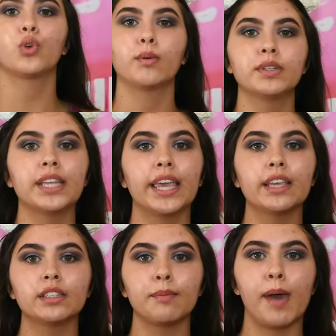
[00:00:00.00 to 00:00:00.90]
So I'm just
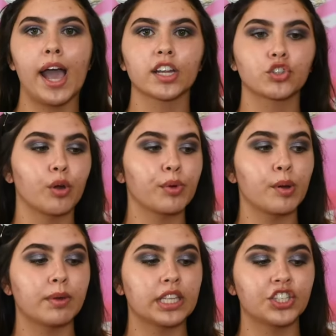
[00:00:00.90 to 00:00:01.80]
taking some M A C Strip
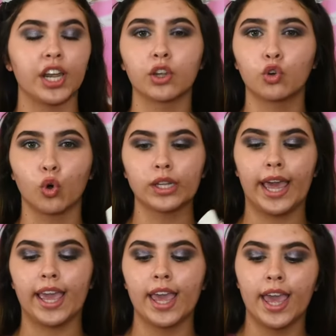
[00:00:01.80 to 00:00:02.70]
Cream in the shade Gold
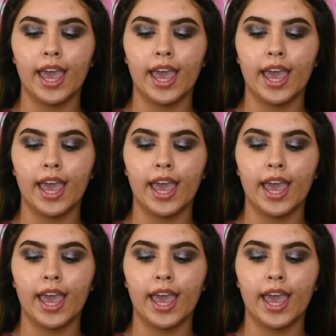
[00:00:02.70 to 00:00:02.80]
Light,